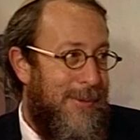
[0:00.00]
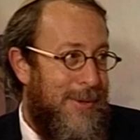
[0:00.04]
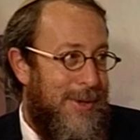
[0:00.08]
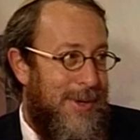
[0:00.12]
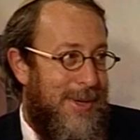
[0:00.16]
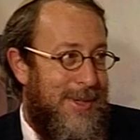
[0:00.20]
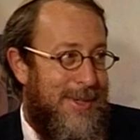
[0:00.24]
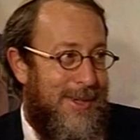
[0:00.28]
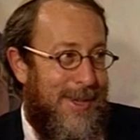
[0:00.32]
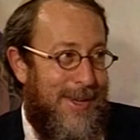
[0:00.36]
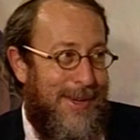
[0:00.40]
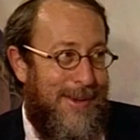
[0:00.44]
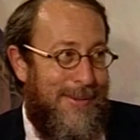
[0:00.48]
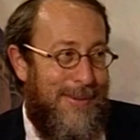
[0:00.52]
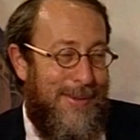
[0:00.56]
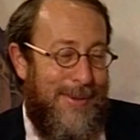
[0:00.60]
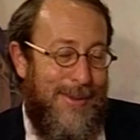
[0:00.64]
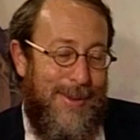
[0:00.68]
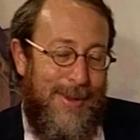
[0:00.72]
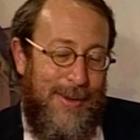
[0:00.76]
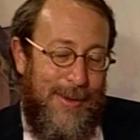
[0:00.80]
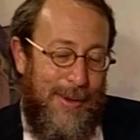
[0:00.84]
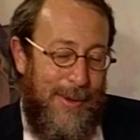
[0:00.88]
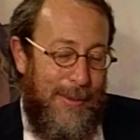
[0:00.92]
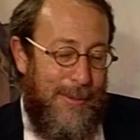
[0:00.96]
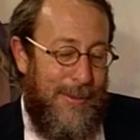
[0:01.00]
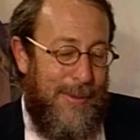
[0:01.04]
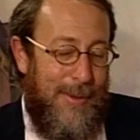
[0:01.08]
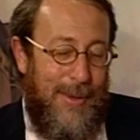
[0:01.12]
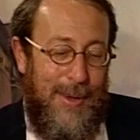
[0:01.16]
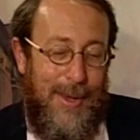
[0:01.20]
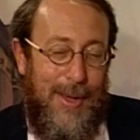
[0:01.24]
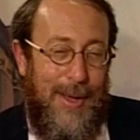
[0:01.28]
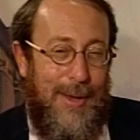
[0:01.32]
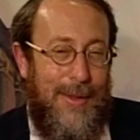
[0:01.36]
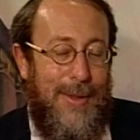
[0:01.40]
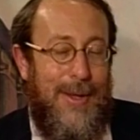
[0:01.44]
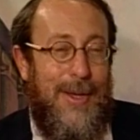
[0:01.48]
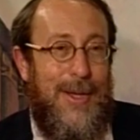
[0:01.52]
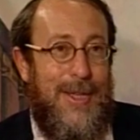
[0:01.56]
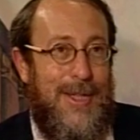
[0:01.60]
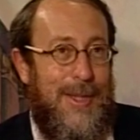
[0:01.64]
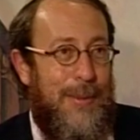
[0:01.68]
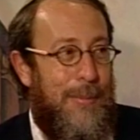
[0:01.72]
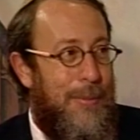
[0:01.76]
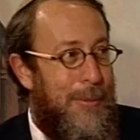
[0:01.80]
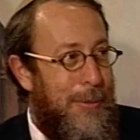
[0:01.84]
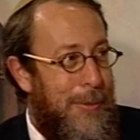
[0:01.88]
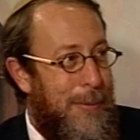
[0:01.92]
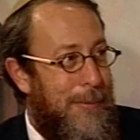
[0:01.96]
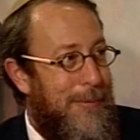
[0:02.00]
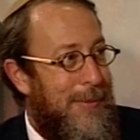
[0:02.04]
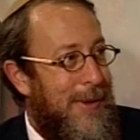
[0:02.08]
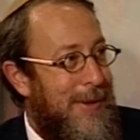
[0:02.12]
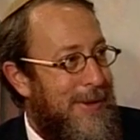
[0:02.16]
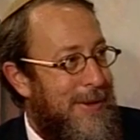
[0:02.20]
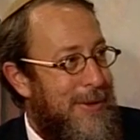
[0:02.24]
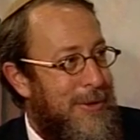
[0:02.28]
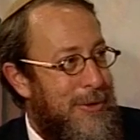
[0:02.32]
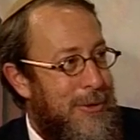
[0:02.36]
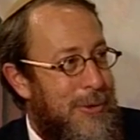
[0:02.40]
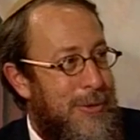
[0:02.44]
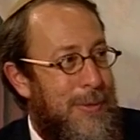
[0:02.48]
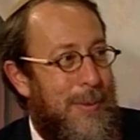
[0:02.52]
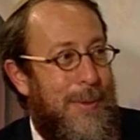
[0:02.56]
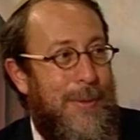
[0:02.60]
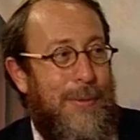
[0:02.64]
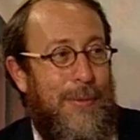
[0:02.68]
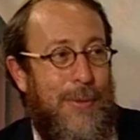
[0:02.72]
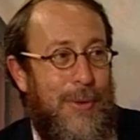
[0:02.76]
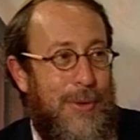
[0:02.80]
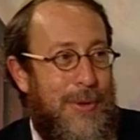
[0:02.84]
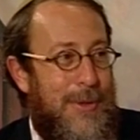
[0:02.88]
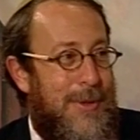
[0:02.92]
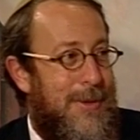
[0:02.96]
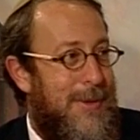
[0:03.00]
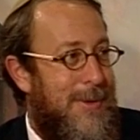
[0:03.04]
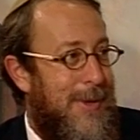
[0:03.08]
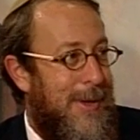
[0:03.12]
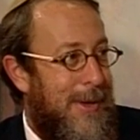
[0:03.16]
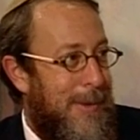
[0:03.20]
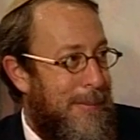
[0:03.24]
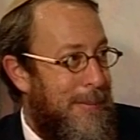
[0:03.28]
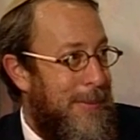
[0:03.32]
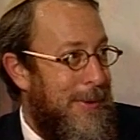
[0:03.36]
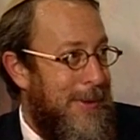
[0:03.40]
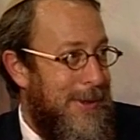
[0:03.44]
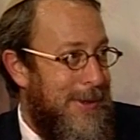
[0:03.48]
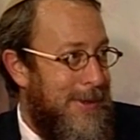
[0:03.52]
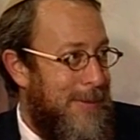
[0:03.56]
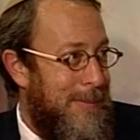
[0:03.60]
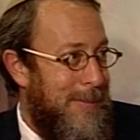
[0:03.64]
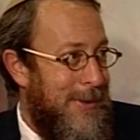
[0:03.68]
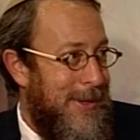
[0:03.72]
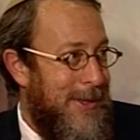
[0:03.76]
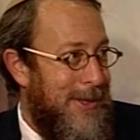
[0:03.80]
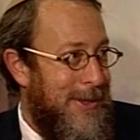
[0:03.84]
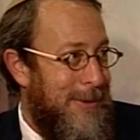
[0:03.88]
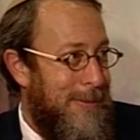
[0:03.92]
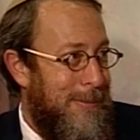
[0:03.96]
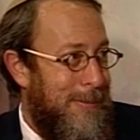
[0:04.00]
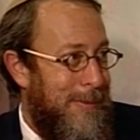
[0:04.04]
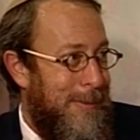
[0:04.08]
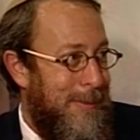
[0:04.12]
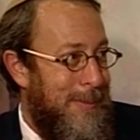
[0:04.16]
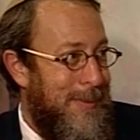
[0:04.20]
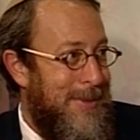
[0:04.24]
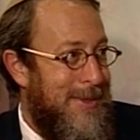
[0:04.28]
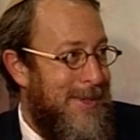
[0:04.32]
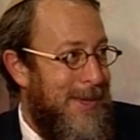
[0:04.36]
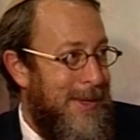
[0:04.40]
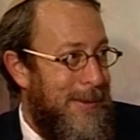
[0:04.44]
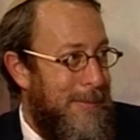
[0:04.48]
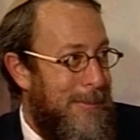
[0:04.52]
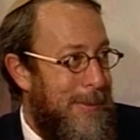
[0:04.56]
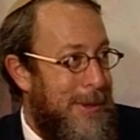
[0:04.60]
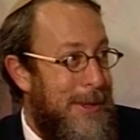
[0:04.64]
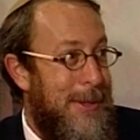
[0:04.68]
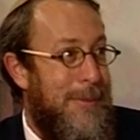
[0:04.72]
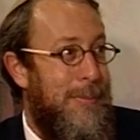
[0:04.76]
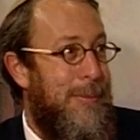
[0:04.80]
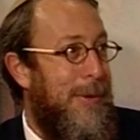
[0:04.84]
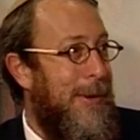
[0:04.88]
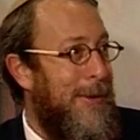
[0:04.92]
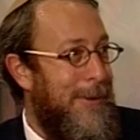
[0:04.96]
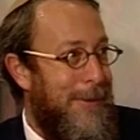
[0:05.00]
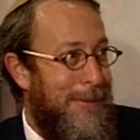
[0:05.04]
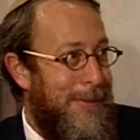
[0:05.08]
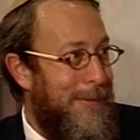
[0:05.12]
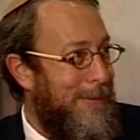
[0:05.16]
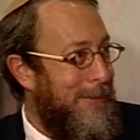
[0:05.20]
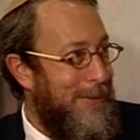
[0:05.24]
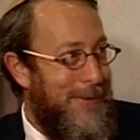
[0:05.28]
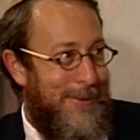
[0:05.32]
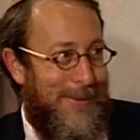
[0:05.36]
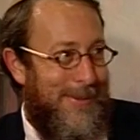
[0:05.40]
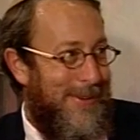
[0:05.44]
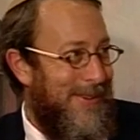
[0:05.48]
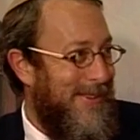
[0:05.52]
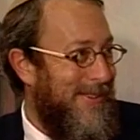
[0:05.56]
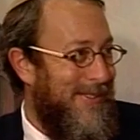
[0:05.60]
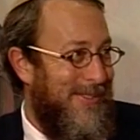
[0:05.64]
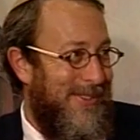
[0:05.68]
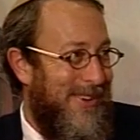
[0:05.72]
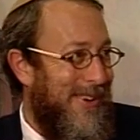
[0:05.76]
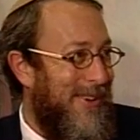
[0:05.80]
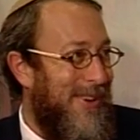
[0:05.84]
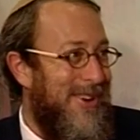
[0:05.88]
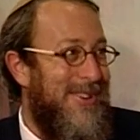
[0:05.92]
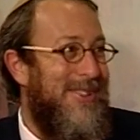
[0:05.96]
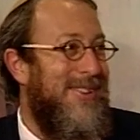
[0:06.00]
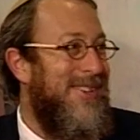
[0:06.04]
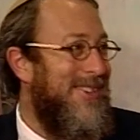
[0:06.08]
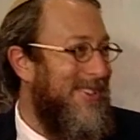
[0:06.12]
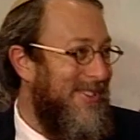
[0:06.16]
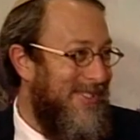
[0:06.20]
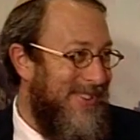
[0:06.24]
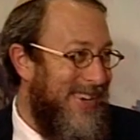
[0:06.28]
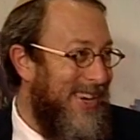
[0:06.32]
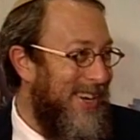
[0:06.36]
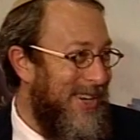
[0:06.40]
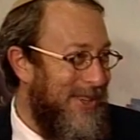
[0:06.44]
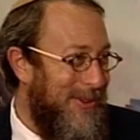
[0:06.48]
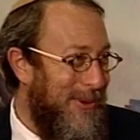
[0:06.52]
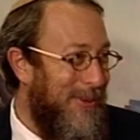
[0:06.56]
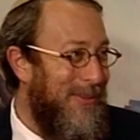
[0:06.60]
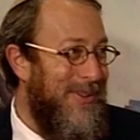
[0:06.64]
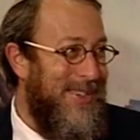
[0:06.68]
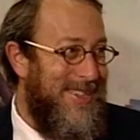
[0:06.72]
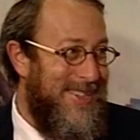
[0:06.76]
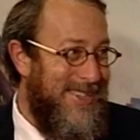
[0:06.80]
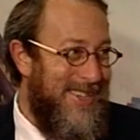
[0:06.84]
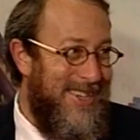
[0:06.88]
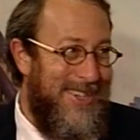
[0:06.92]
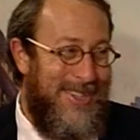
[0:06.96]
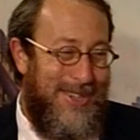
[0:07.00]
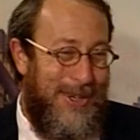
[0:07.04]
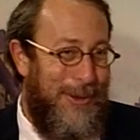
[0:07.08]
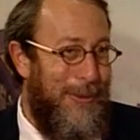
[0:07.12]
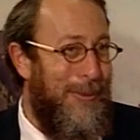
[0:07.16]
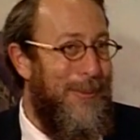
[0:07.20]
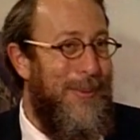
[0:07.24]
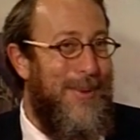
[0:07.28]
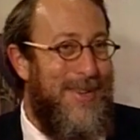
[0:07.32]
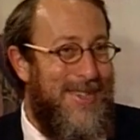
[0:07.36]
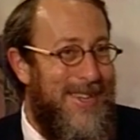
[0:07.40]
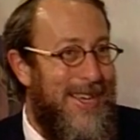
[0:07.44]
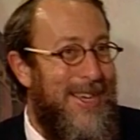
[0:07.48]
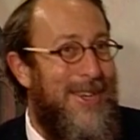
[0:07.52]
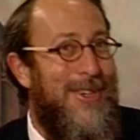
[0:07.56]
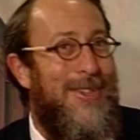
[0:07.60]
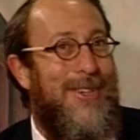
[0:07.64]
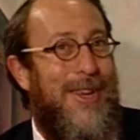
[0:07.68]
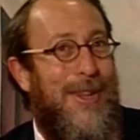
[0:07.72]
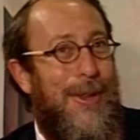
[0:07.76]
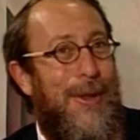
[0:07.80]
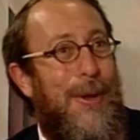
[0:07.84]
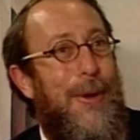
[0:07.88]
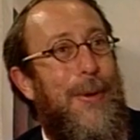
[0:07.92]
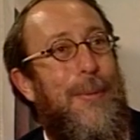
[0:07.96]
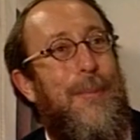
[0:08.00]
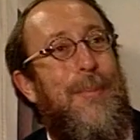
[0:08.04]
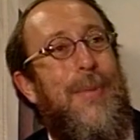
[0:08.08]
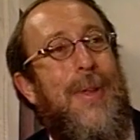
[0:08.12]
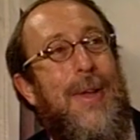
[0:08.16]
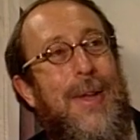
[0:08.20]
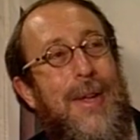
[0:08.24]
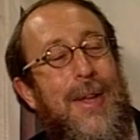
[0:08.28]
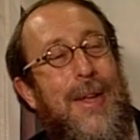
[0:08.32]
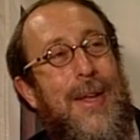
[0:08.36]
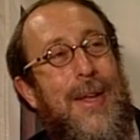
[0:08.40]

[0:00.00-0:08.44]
which I say, I think is the proof that the Jews were the first hippies, because we've been saying peace, brother, for hundreds of years, and we see each other, we've been saying shalom.